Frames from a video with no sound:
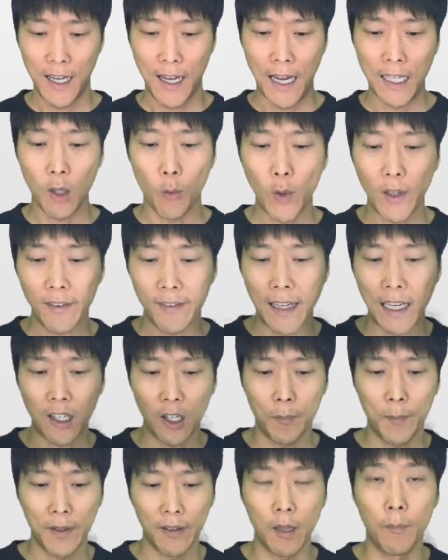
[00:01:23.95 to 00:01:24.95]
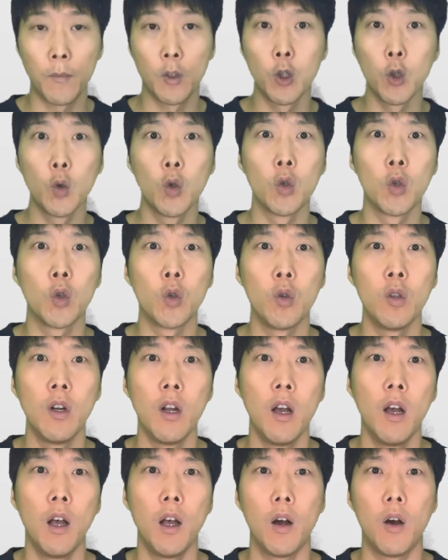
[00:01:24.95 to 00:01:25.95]
and then we set up some rule
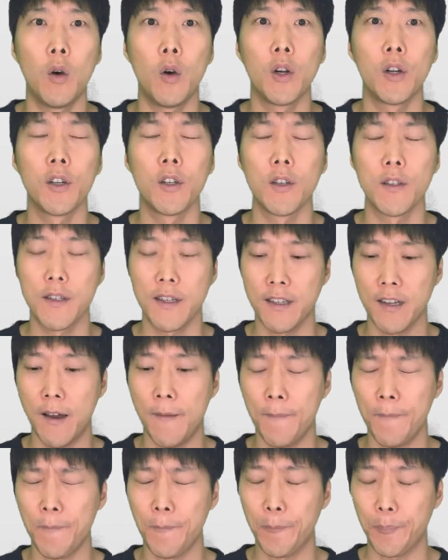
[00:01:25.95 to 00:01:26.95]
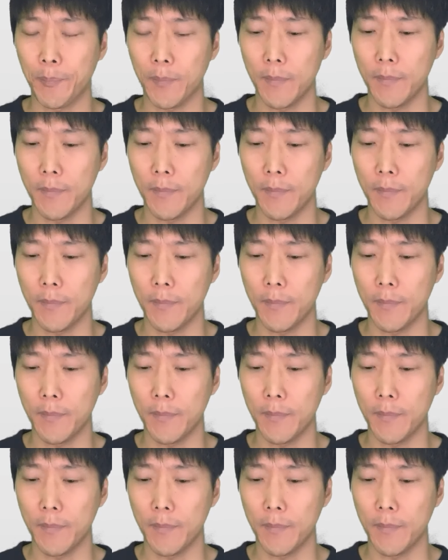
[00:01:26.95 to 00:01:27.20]
or some